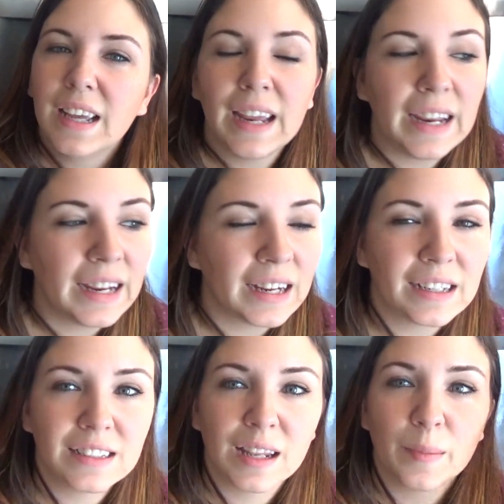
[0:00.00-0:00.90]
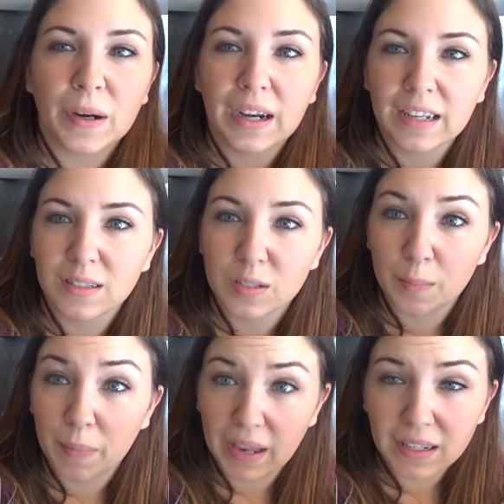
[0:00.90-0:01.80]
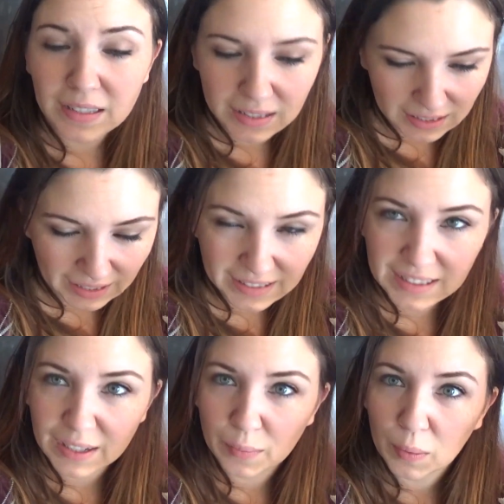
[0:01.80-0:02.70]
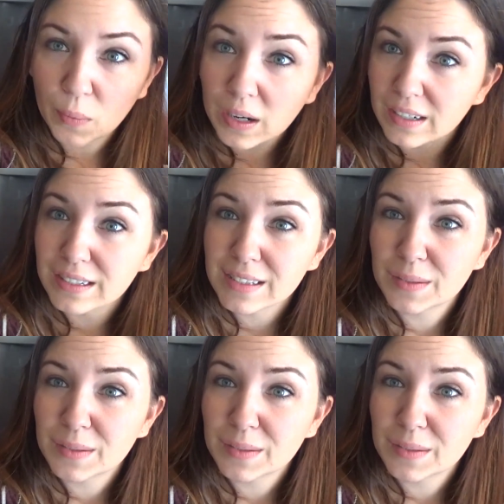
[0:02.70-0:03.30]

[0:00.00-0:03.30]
And then I'm going to get some bins and see what works.